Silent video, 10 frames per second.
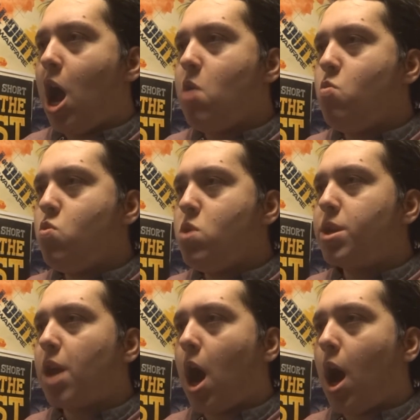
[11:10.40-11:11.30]

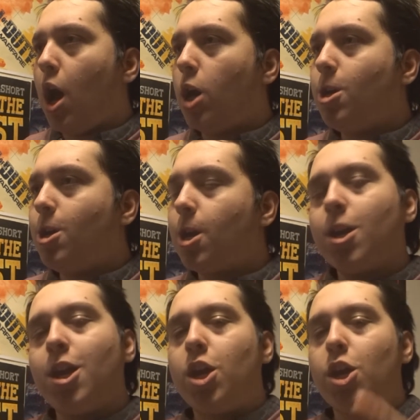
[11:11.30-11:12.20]
would hug
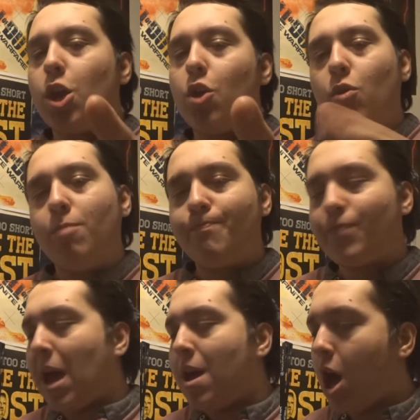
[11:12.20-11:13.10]
you.
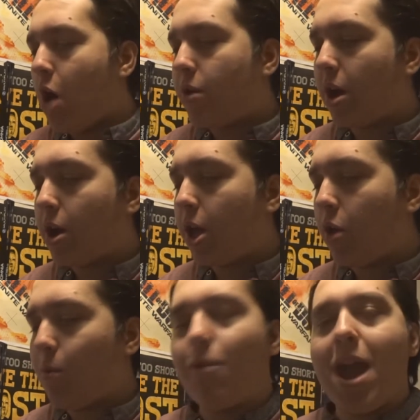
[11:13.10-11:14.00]
I would hug
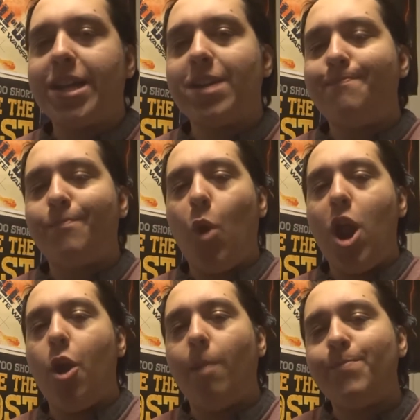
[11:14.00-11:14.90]
you, Brad.
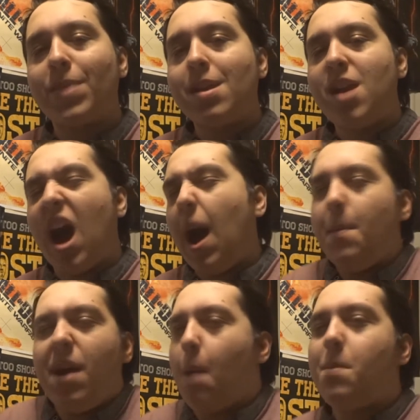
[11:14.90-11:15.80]
Why not?
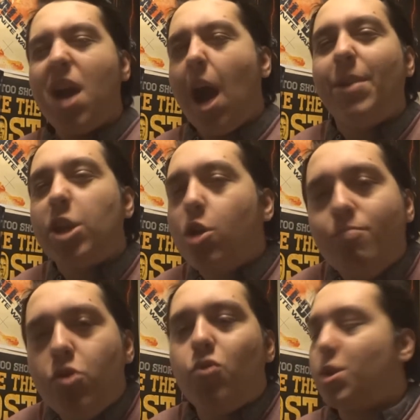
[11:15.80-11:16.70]
I'm in a good
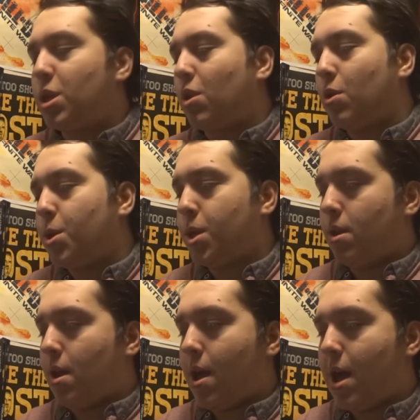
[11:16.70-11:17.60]
mood because
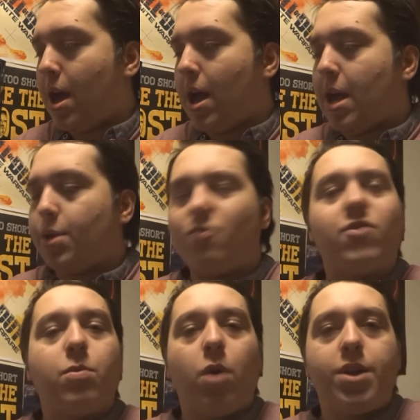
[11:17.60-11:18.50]
I had to
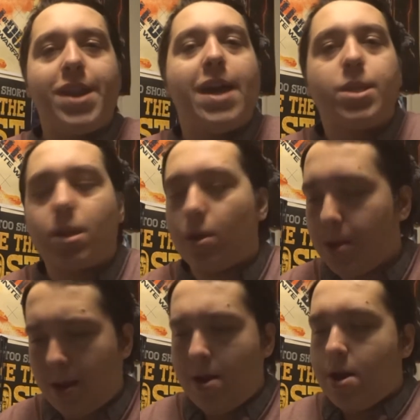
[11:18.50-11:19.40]
reword that,
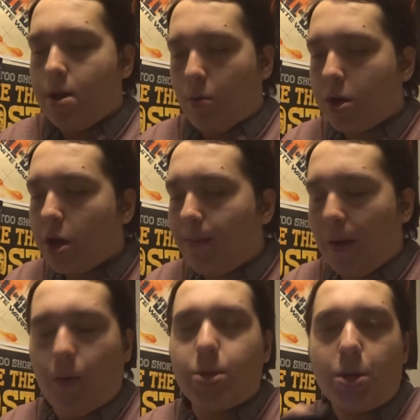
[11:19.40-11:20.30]
because what you
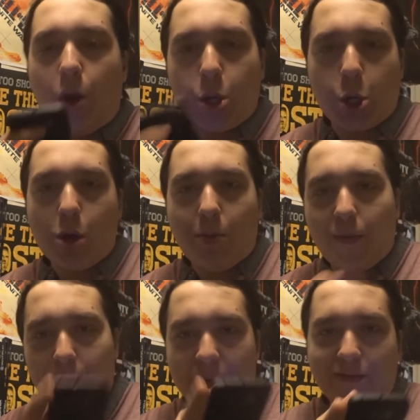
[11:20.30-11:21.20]
put was not suitable
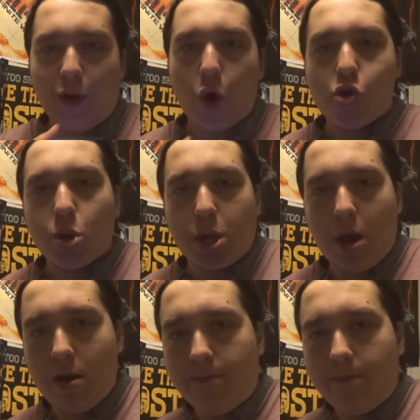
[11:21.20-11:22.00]
for this vlog, so